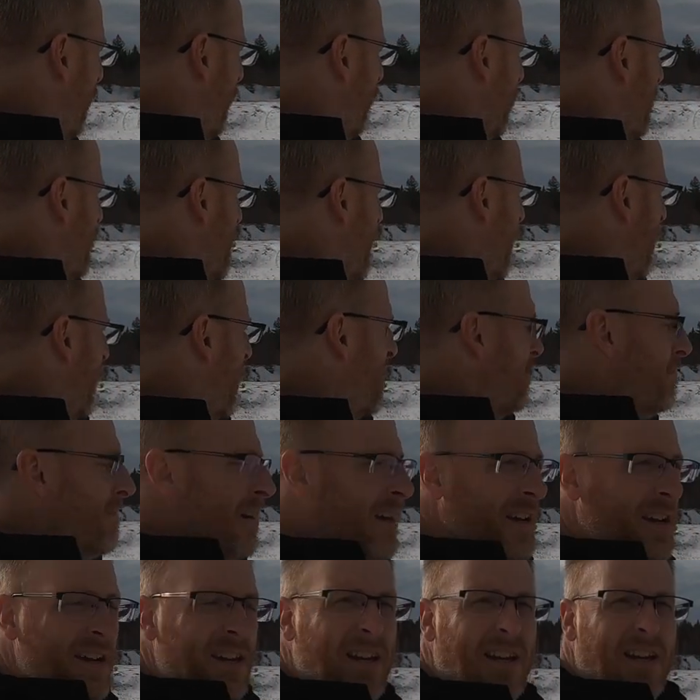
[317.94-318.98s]
from behind
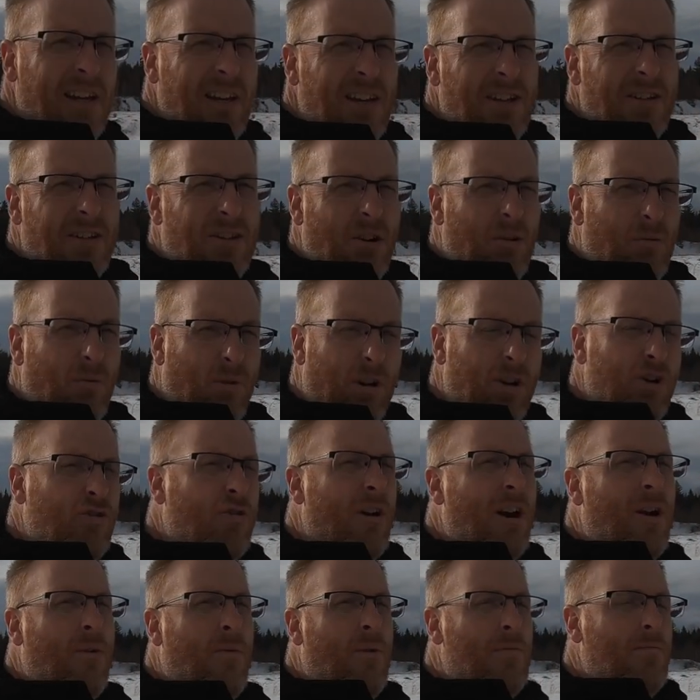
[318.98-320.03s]
me. So we're gonna try
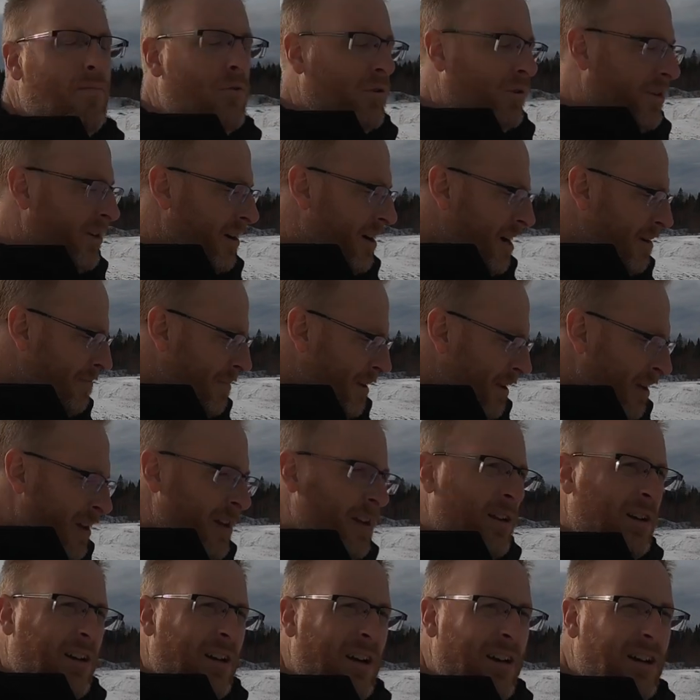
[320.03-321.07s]
her one more time.
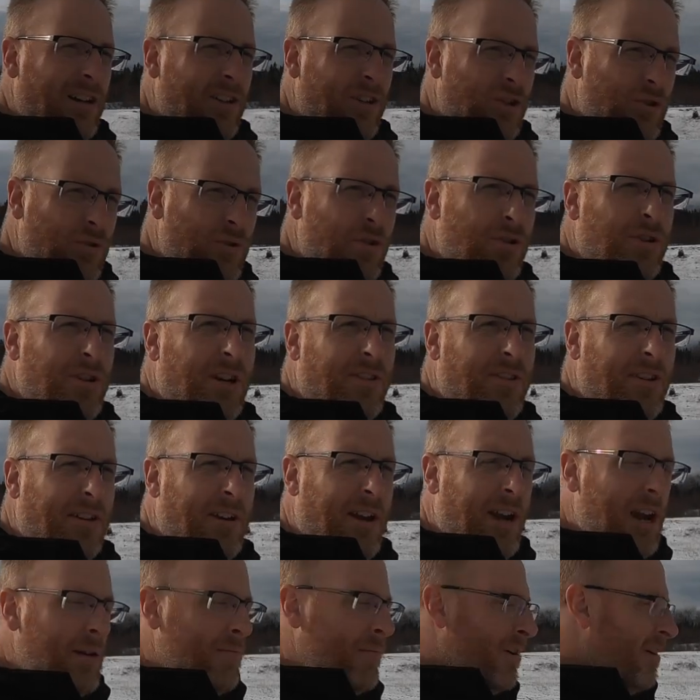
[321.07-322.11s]
Uh, Junior's got the
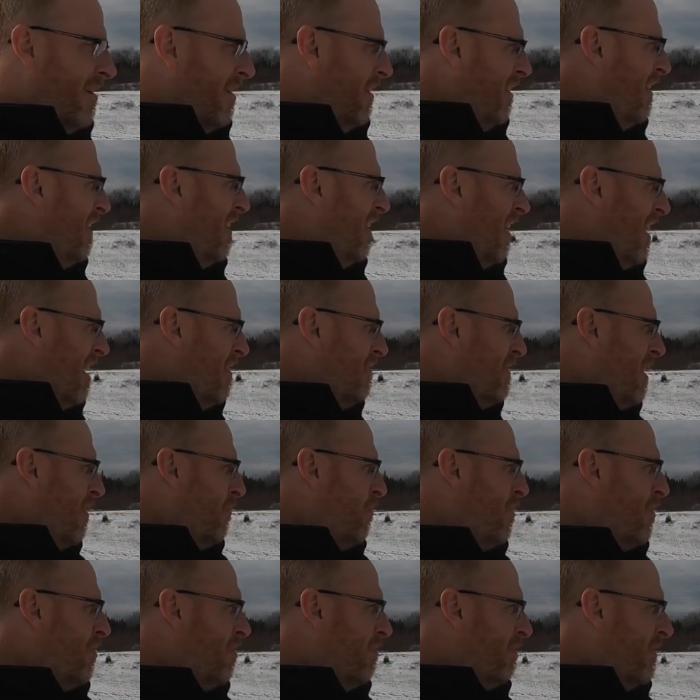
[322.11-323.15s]
camera. I've got
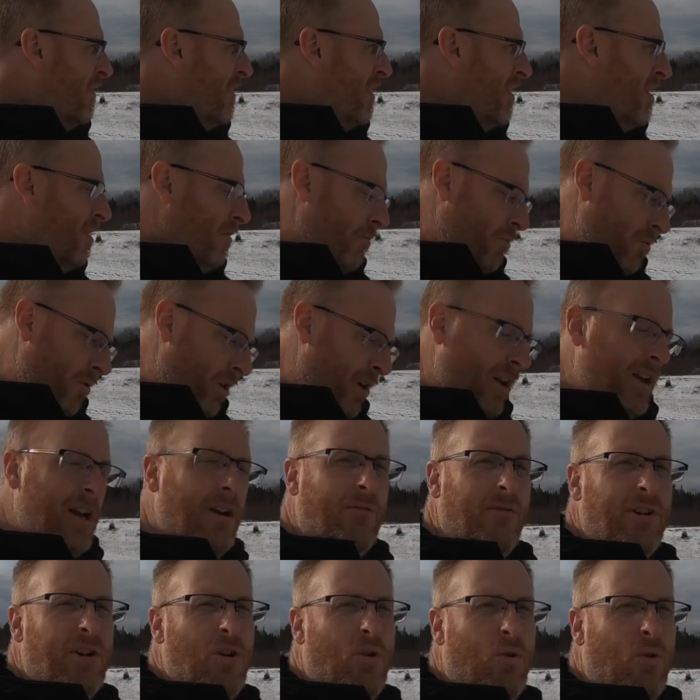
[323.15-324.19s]
one over here. We're gonna hit
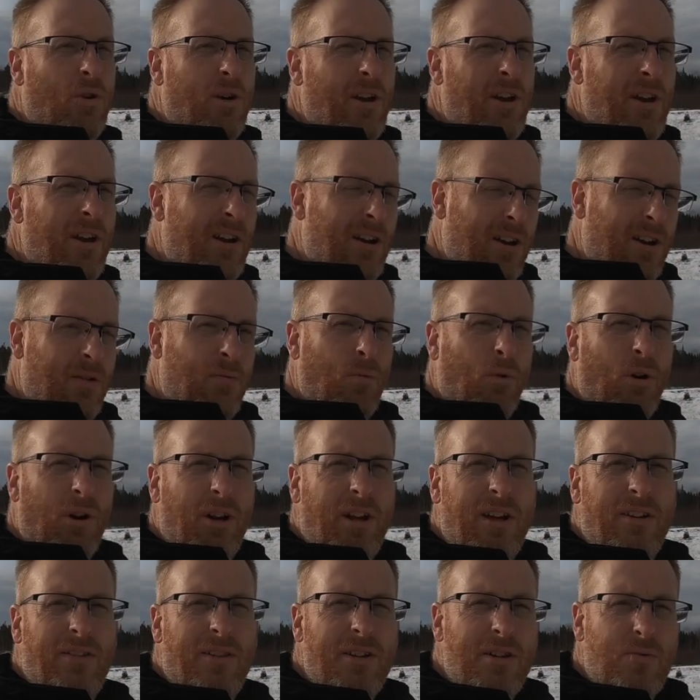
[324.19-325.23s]
record. We're gonna
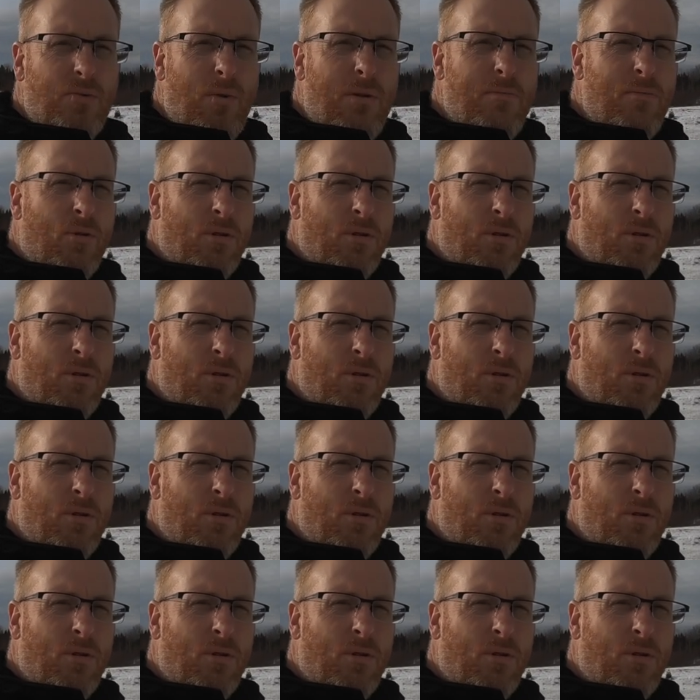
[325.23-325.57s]
get this one more